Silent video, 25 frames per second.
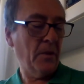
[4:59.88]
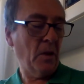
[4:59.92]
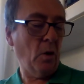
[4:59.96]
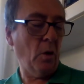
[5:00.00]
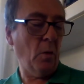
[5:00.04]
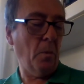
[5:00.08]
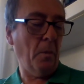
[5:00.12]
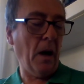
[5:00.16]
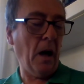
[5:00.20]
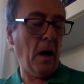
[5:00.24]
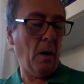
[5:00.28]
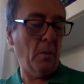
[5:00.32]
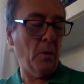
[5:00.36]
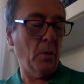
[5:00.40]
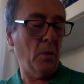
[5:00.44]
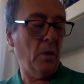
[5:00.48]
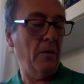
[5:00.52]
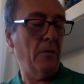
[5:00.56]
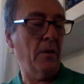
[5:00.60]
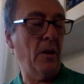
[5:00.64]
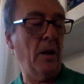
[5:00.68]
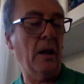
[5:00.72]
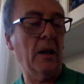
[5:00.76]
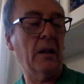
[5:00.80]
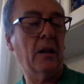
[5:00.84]
or barble
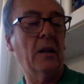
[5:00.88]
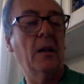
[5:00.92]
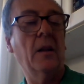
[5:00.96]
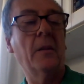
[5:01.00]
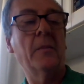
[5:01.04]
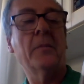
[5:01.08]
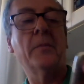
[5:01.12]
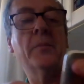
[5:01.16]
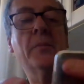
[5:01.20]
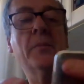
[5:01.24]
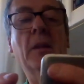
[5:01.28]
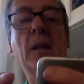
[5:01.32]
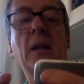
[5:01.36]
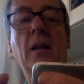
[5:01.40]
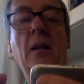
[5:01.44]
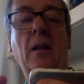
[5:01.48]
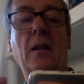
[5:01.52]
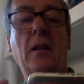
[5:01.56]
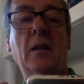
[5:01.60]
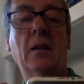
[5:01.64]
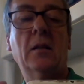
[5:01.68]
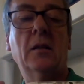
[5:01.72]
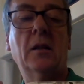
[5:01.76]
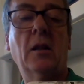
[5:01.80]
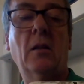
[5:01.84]
if you like.
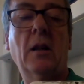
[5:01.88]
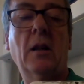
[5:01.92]
So